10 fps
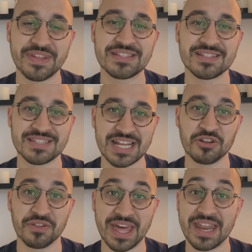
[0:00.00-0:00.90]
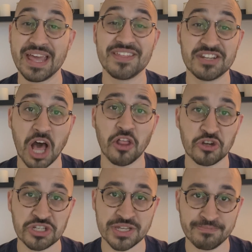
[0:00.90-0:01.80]
It's a signal that the
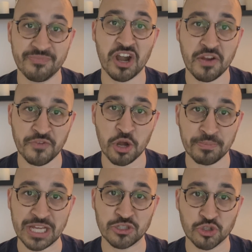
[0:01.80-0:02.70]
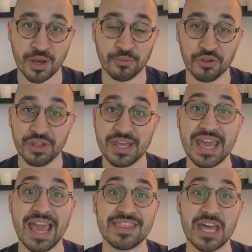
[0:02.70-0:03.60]
dollar is in very, very big trouble
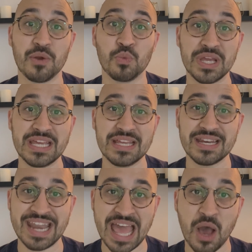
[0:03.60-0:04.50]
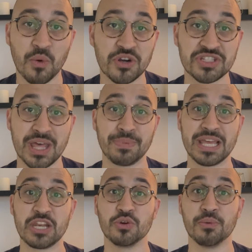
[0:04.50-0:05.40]
and that we now are
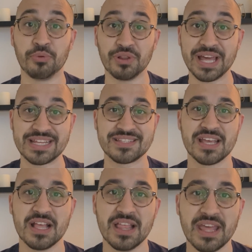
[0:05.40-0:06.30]
stepping into a place,